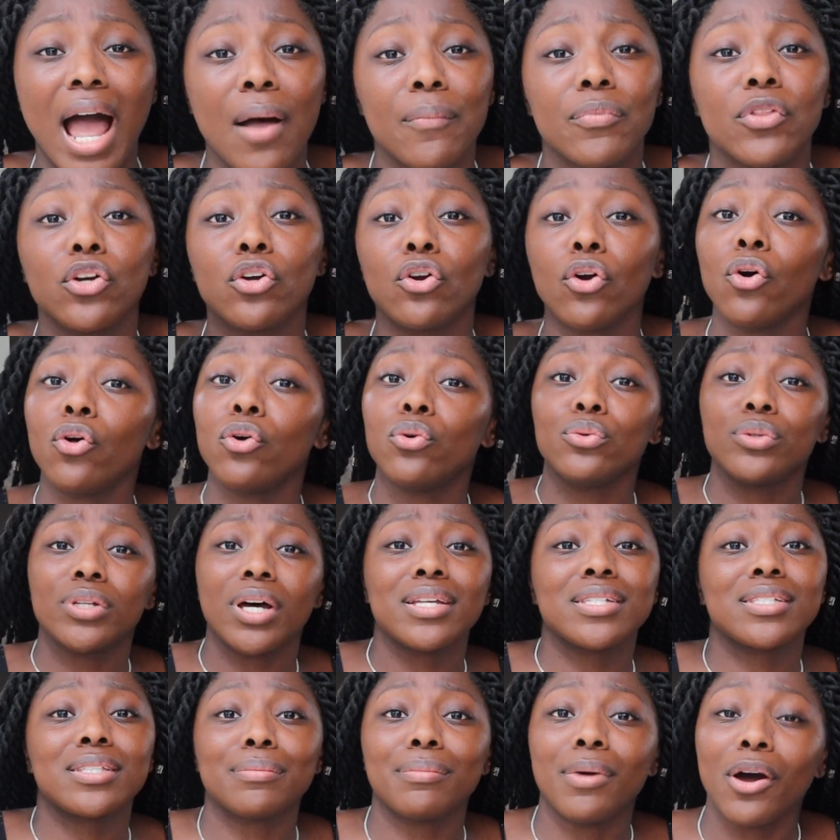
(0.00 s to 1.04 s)
I'm the girl who
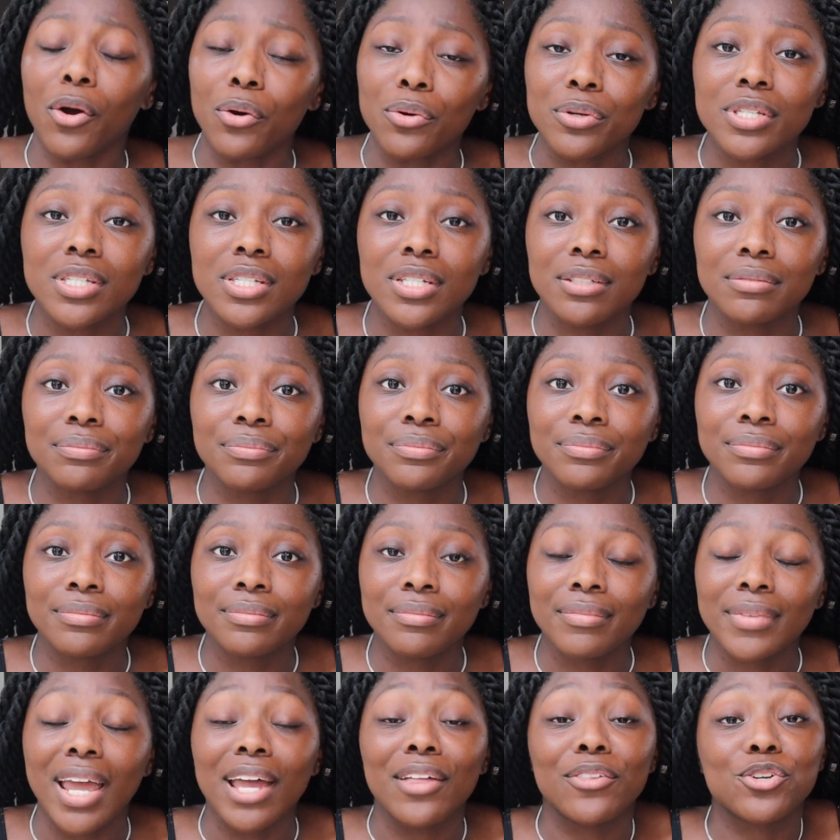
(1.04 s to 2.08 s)
does the most,
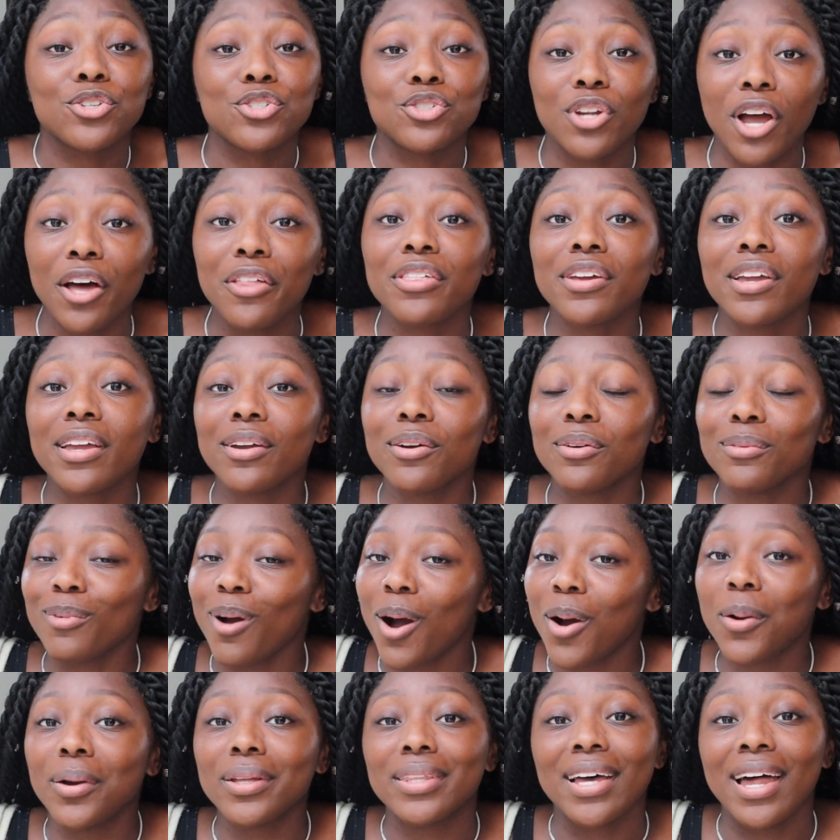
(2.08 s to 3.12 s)
and there's nothing
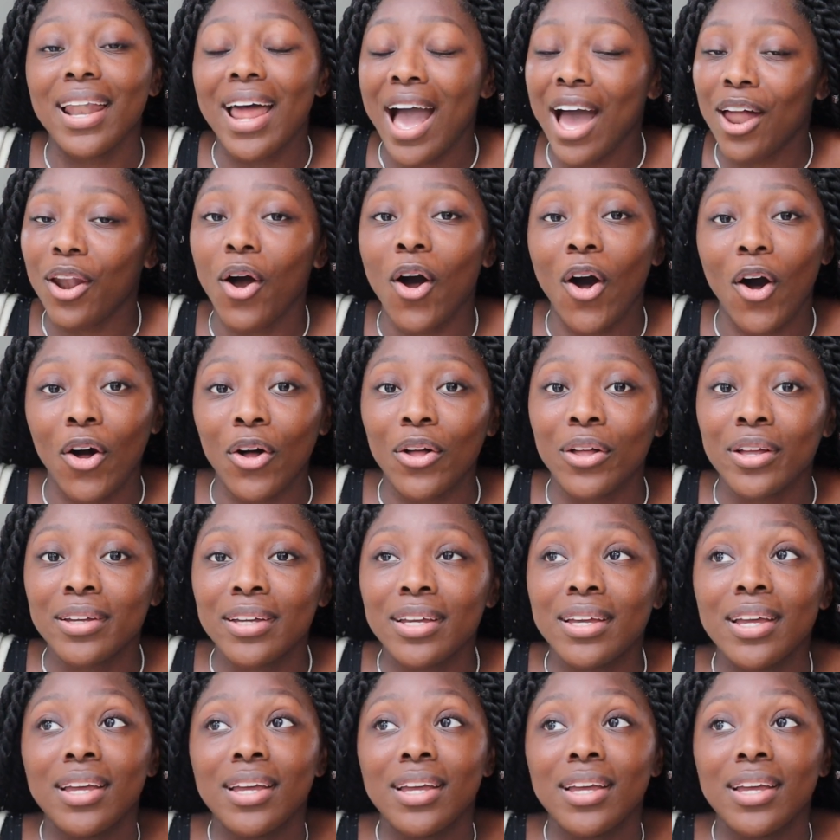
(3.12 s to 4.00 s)
wrong with that at all.